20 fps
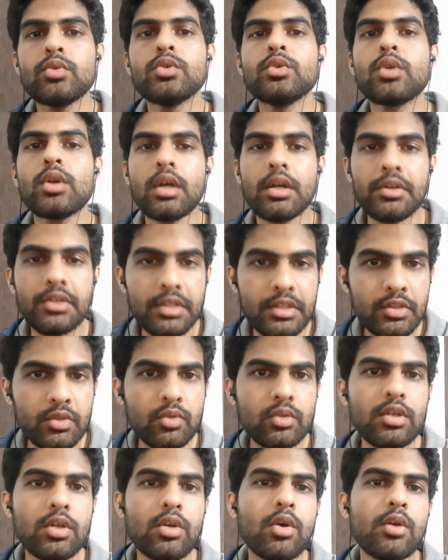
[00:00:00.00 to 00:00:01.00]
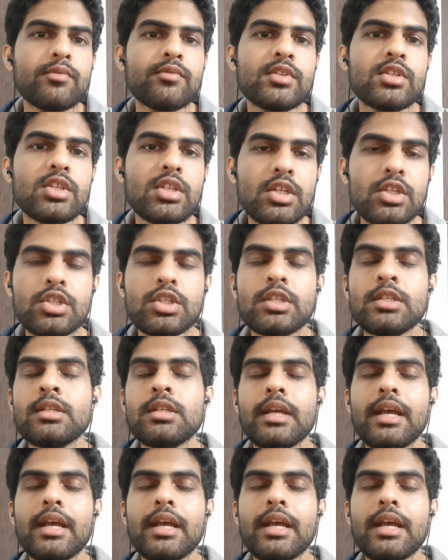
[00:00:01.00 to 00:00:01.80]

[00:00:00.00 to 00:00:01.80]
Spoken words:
you continue the conversation,